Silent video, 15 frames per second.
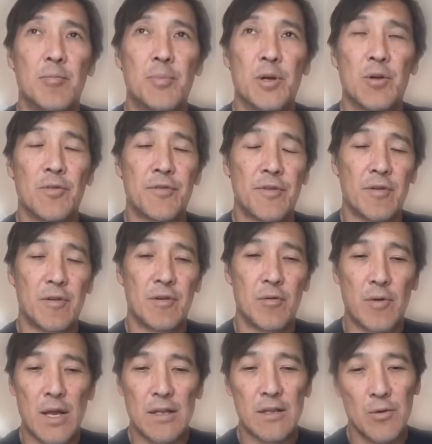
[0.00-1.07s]
built
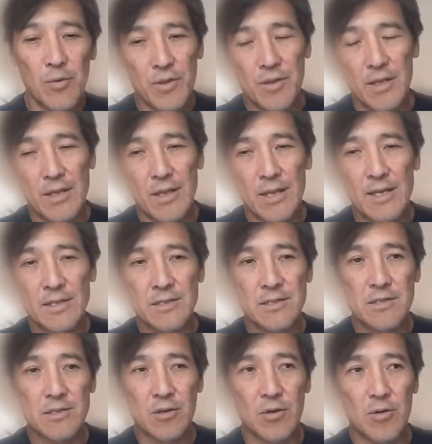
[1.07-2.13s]
directly within
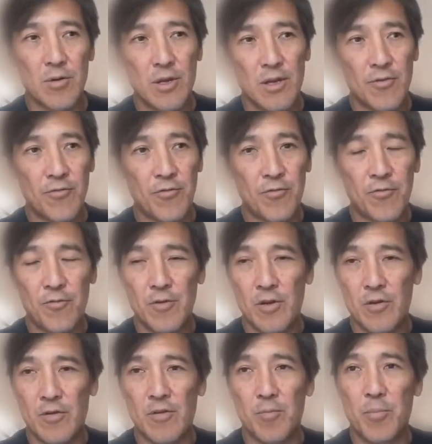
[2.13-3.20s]
Lens. So if
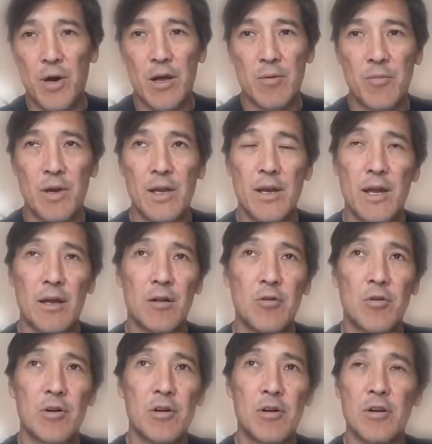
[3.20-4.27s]
it's bottom right hand
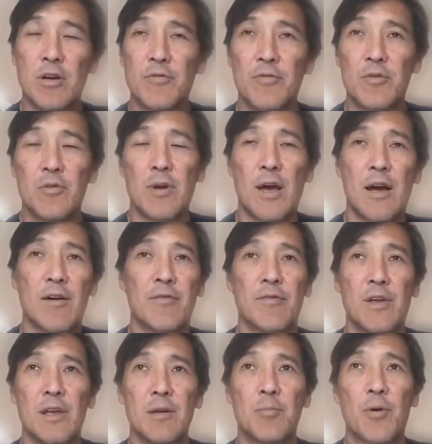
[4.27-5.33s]
corner, if you
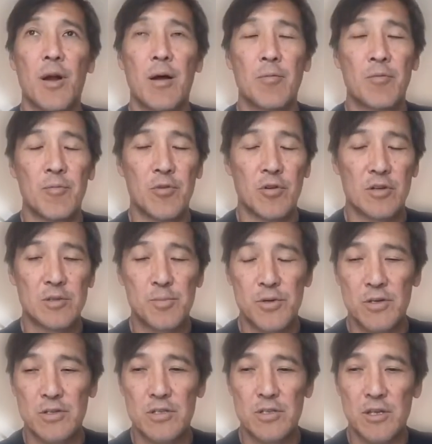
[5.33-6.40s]
have any problem you're
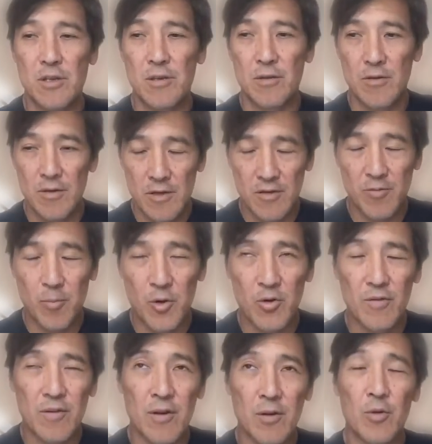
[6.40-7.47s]

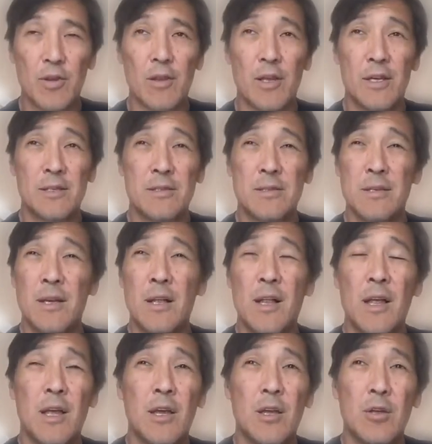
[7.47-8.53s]
experiencing with Lens,
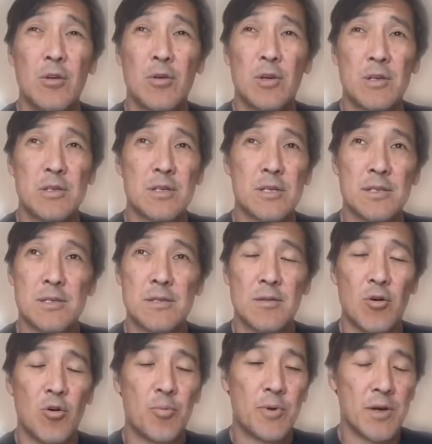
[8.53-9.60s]
you can
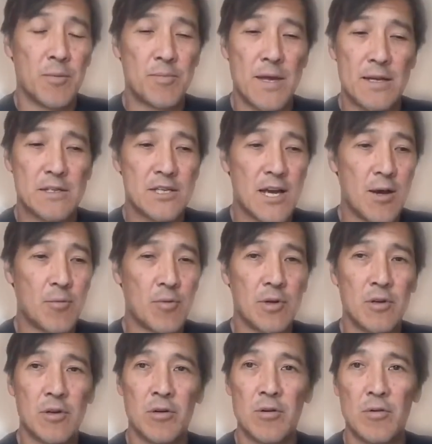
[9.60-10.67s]
just open up that chat
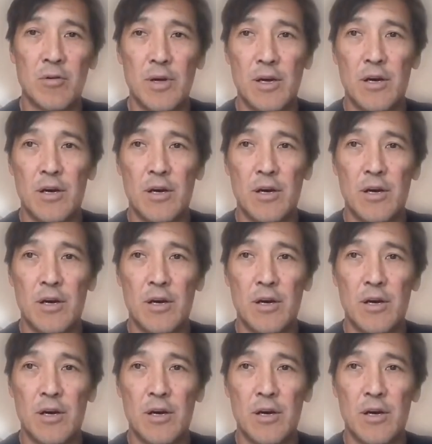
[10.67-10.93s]
window,